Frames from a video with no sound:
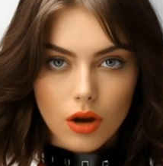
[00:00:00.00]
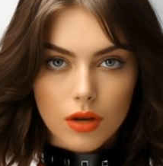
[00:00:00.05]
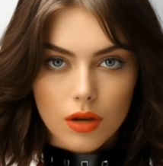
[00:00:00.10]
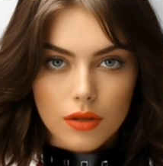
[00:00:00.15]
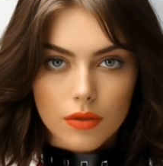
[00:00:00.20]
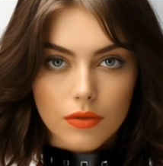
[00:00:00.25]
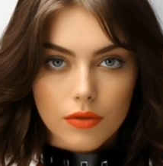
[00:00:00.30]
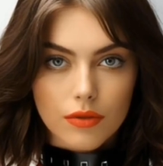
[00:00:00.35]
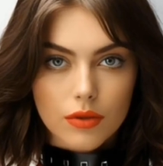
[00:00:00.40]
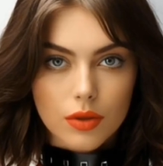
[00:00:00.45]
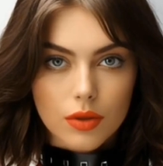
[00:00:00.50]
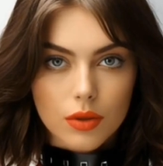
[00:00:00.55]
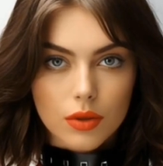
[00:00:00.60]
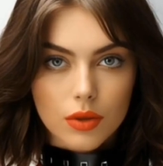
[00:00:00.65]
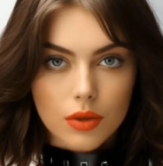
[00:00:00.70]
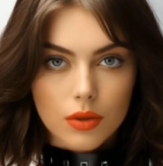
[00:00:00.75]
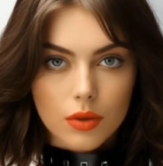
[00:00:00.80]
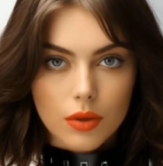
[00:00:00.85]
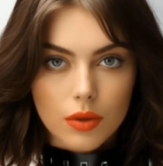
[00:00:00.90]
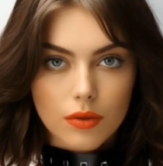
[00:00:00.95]
art of
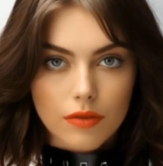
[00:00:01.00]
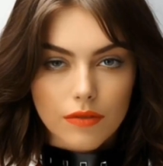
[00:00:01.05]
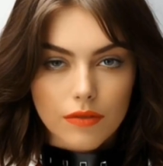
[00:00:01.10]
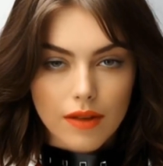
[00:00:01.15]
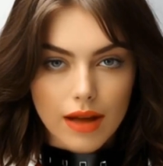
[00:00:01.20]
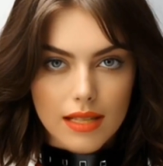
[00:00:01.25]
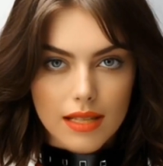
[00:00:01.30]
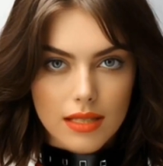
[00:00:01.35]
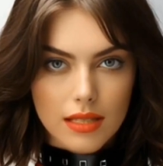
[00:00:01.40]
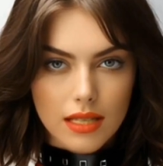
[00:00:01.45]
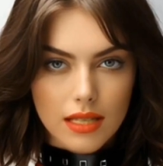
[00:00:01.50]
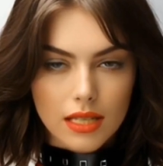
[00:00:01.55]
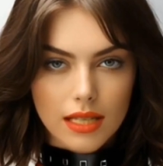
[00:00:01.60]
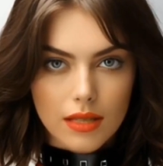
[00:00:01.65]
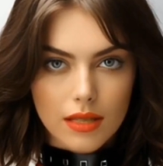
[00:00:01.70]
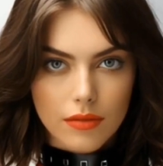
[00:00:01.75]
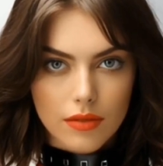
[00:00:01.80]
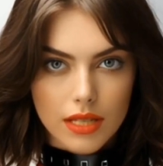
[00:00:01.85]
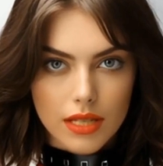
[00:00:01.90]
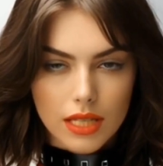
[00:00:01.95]
food through a
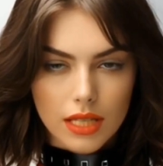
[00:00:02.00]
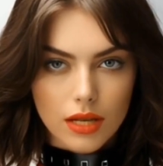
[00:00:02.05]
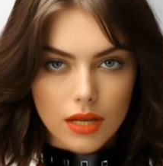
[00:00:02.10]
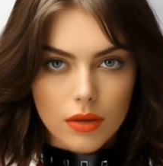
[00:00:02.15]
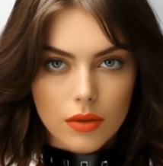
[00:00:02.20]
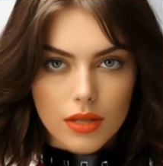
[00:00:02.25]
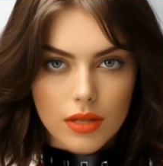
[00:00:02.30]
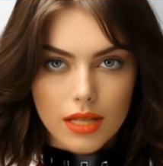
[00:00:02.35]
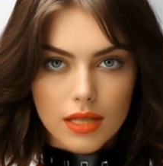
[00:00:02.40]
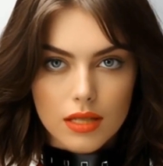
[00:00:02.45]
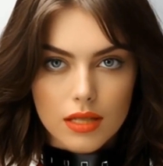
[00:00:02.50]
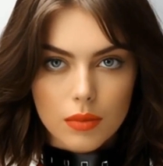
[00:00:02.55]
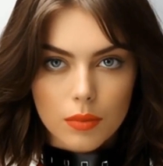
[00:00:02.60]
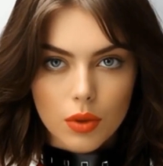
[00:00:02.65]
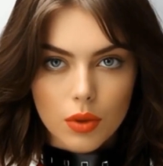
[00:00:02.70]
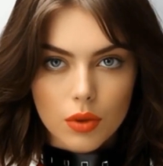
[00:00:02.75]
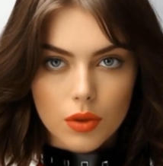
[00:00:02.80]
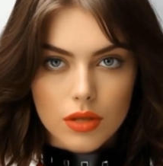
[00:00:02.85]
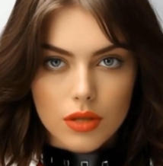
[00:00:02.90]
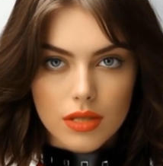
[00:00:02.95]
fascinating video that
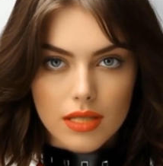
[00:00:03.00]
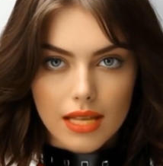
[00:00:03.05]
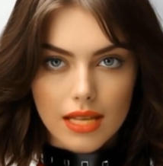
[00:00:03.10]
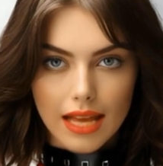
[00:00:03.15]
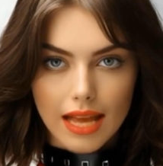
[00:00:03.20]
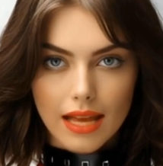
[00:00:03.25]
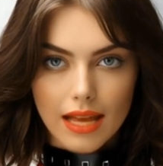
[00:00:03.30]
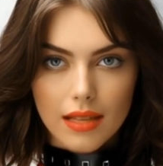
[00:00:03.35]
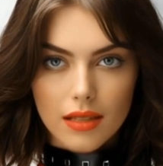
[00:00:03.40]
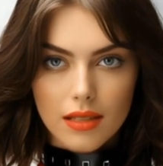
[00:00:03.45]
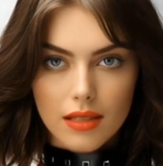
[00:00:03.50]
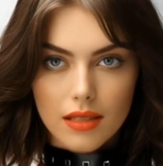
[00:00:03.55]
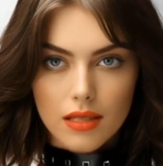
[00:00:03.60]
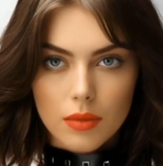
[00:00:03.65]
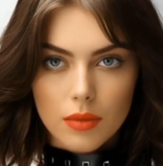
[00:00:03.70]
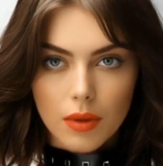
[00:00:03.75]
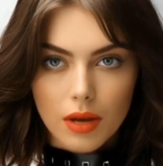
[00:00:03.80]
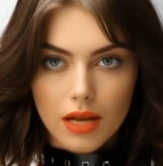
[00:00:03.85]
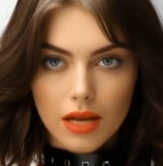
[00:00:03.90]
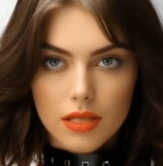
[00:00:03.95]
explores the
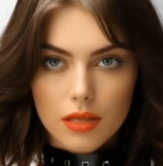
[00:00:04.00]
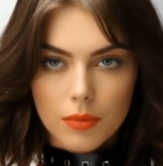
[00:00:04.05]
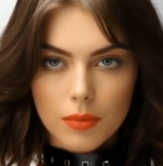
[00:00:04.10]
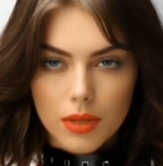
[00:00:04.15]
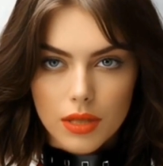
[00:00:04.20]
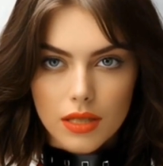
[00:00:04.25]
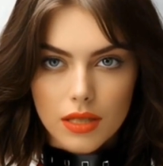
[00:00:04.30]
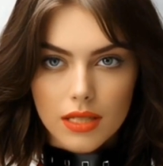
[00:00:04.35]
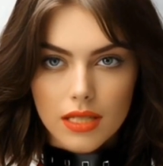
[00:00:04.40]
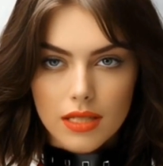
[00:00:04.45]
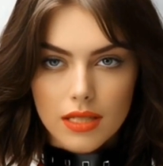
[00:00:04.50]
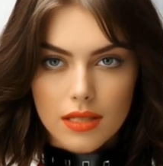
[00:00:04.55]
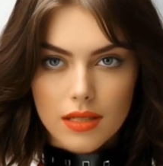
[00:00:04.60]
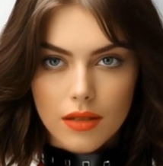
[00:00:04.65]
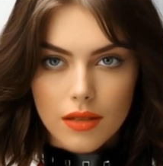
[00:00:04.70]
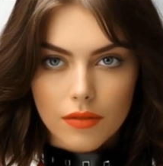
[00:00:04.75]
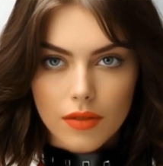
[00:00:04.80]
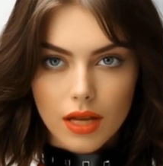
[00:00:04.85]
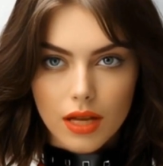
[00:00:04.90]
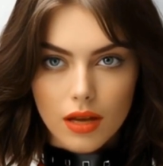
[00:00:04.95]
endless possibilities
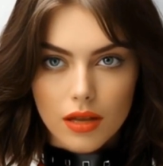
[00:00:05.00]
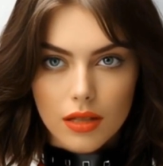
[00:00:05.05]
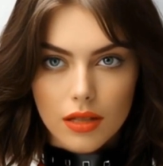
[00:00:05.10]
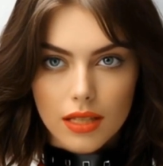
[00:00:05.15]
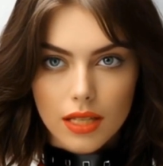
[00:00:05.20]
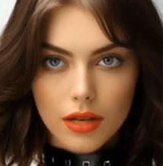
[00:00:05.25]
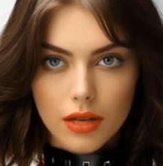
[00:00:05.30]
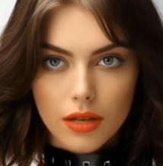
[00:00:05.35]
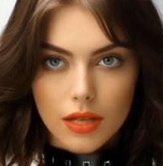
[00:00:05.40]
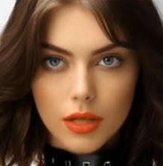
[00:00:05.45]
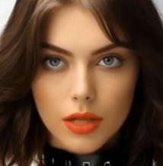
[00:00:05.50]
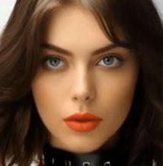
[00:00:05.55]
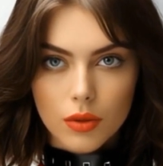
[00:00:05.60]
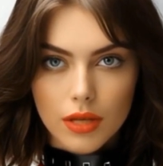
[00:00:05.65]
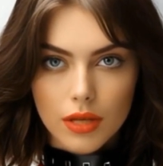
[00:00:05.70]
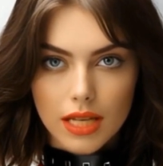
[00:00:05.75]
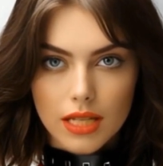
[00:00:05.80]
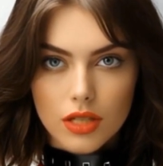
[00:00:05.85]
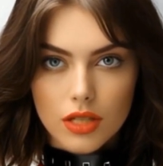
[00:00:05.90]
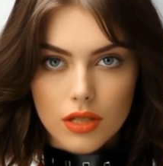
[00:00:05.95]
of culinary
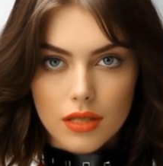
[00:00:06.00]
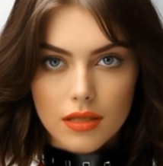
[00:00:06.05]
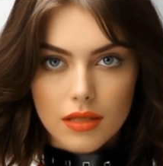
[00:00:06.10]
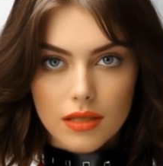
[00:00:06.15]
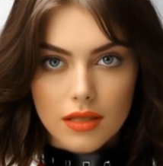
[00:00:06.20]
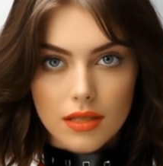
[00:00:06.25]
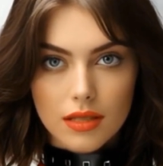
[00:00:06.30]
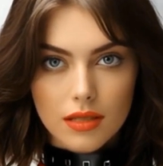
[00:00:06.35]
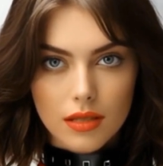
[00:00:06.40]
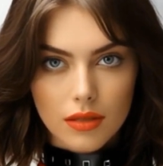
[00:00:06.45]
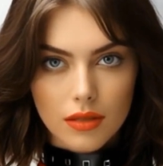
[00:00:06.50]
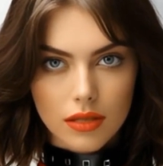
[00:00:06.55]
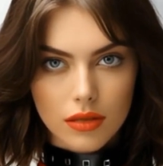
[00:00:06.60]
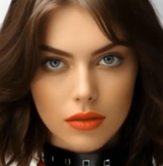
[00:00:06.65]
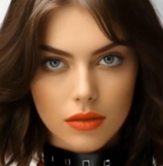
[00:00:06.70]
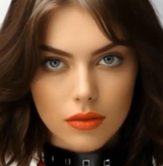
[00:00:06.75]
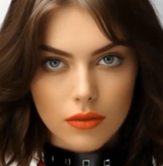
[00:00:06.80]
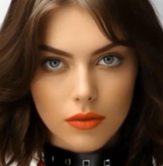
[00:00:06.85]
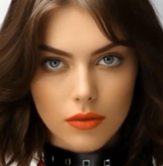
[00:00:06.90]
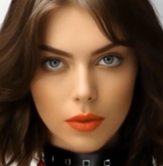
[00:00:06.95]
creations,
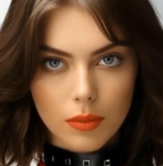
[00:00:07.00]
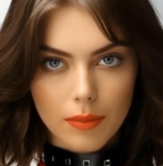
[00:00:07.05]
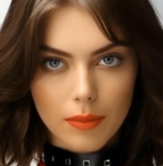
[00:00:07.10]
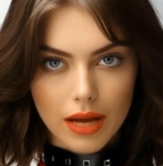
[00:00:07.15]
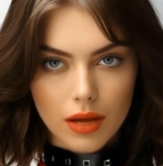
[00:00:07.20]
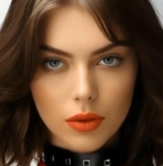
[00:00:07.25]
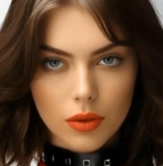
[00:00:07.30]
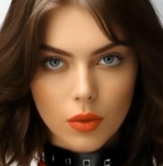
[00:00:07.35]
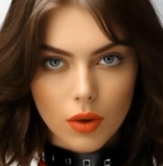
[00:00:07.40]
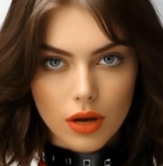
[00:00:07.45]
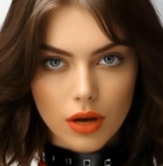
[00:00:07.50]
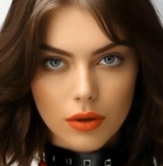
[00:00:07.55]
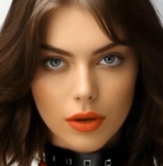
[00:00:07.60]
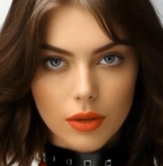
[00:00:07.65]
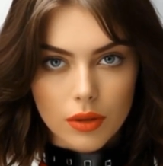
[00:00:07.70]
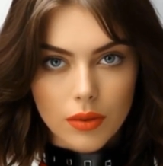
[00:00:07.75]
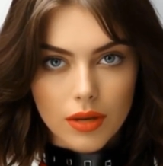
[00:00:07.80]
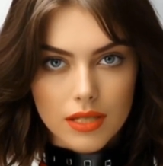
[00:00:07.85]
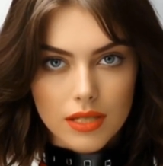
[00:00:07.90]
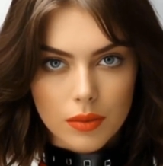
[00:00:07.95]
from
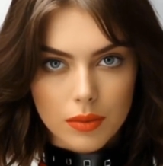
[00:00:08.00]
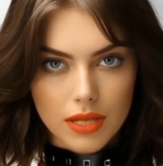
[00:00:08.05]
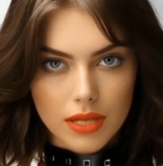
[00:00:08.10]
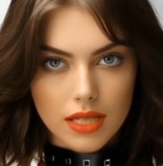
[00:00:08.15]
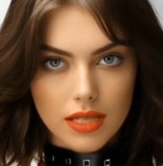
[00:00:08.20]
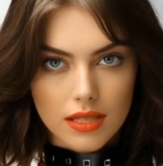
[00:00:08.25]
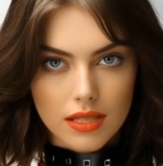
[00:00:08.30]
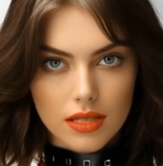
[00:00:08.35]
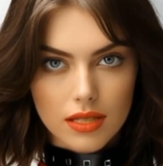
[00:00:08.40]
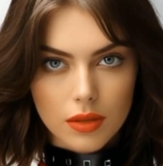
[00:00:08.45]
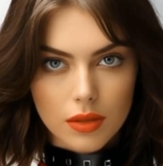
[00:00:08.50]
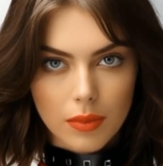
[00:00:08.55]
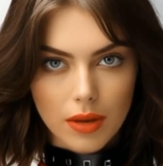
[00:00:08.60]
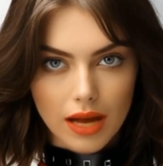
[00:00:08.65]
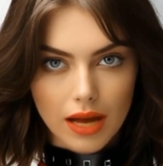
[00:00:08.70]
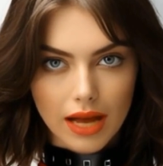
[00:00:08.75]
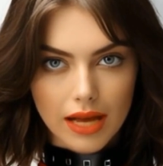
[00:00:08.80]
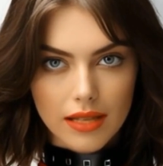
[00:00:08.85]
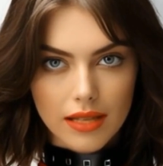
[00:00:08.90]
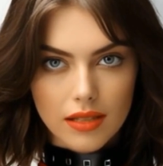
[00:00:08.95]
mouth-watering recipes to
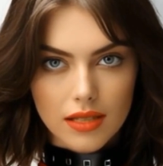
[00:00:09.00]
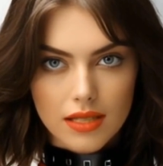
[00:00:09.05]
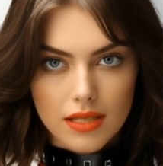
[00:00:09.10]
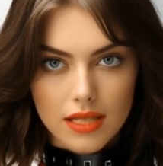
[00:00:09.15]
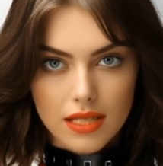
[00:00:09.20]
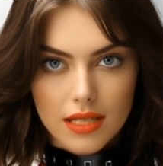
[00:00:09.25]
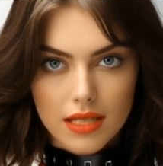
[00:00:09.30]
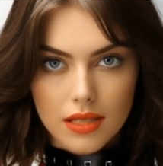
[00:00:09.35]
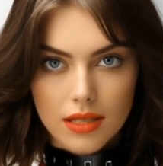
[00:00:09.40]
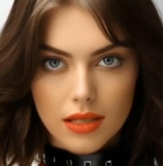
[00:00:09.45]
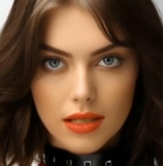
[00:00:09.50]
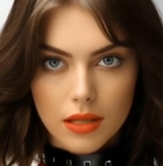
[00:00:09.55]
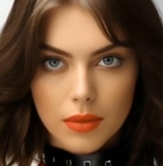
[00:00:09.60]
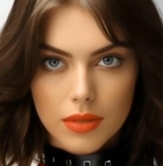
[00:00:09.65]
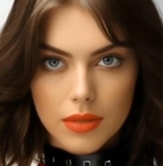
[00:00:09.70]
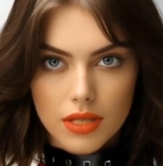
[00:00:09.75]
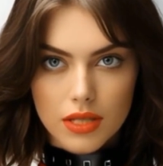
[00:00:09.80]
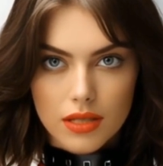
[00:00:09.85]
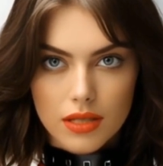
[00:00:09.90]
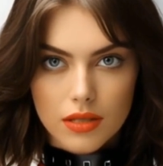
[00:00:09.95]
behind-the-scenes
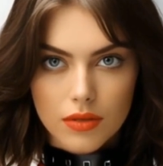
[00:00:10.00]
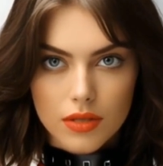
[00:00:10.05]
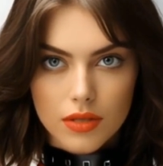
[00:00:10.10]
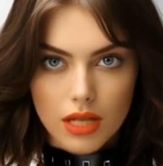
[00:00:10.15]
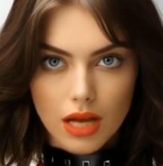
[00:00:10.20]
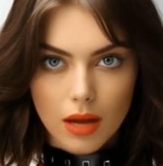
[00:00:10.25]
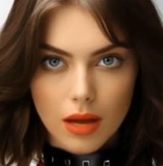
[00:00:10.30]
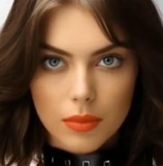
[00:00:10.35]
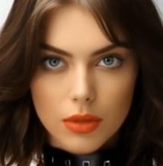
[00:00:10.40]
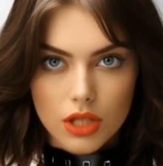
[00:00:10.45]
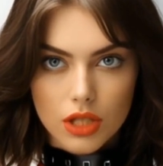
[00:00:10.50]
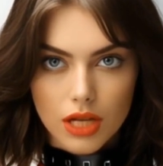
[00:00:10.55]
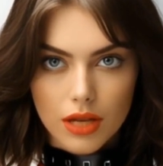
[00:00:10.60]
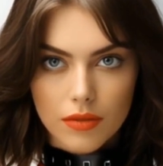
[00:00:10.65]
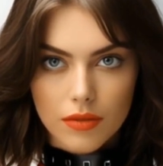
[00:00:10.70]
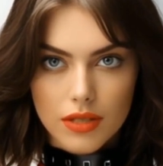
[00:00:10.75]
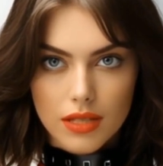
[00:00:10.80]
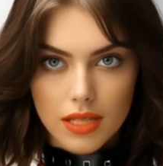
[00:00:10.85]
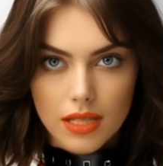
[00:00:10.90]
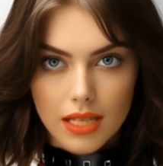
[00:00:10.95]
glimpses of top
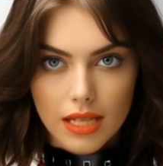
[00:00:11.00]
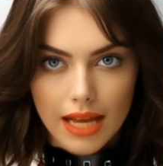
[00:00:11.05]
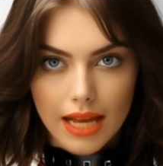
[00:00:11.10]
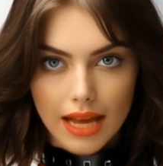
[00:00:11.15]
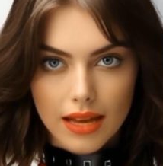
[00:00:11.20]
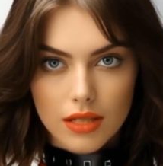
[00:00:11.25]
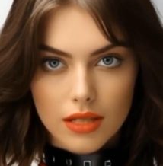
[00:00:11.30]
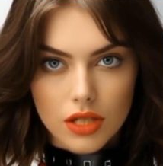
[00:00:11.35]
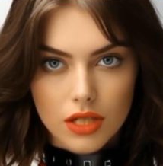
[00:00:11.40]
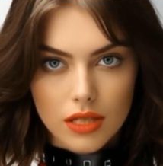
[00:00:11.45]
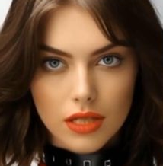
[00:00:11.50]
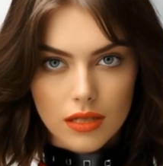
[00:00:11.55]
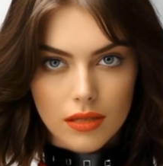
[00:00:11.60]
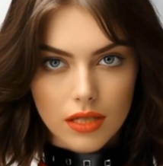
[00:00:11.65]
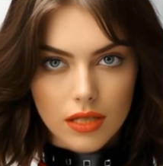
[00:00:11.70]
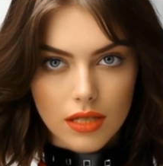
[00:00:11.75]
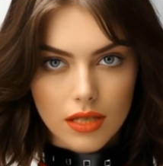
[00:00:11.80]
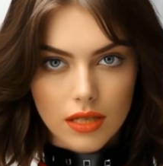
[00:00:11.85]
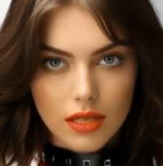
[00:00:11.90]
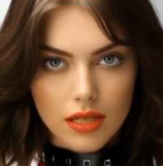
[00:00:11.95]
chefs in action.